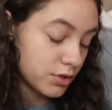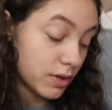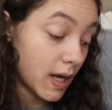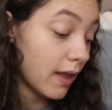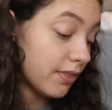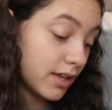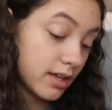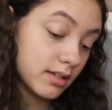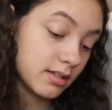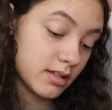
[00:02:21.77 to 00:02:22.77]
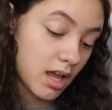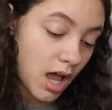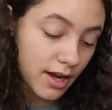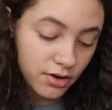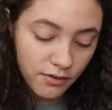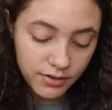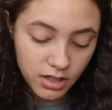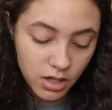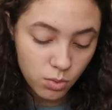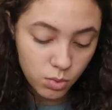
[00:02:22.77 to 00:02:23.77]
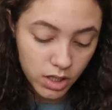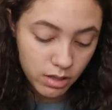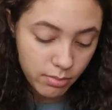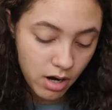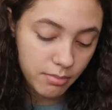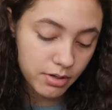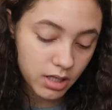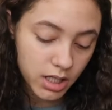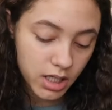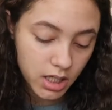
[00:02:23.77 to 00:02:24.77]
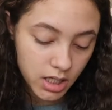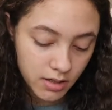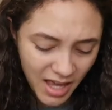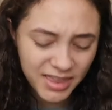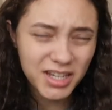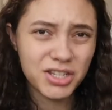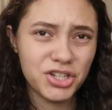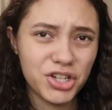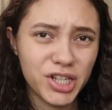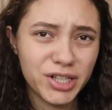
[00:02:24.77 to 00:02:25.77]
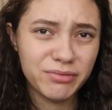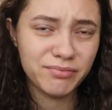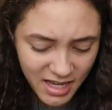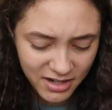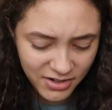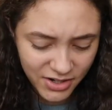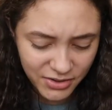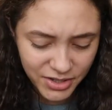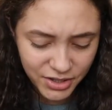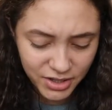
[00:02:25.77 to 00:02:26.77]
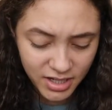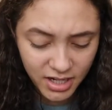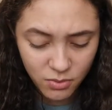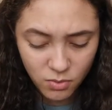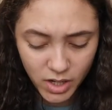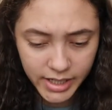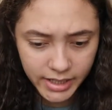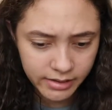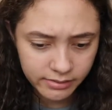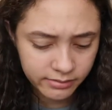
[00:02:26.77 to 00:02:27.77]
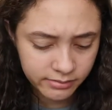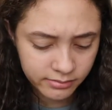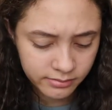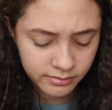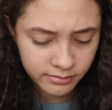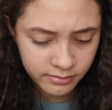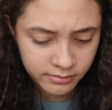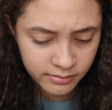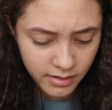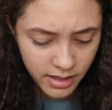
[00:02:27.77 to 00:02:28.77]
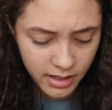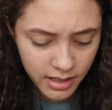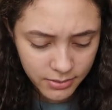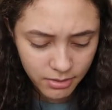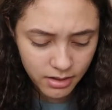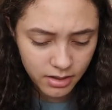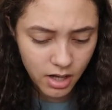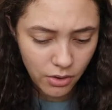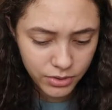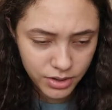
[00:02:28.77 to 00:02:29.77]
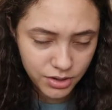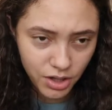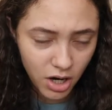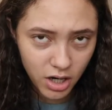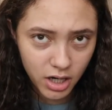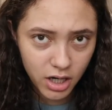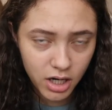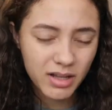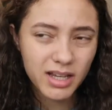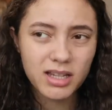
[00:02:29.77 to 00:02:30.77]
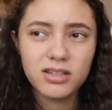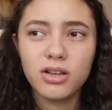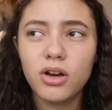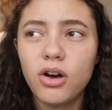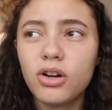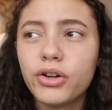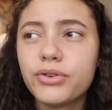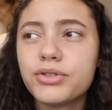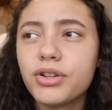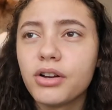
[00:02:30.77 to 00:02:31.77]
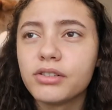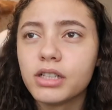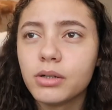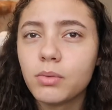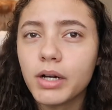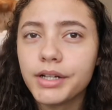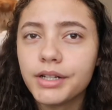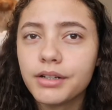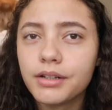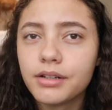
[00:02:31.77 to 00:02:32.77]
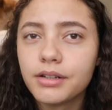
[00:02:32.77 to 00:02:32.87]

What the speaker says: So I got this. I don't know if it's gonna work properly. I think it should. I don't know. It's just like white and that's what ghosts are. I guess all ghosts aren't really white.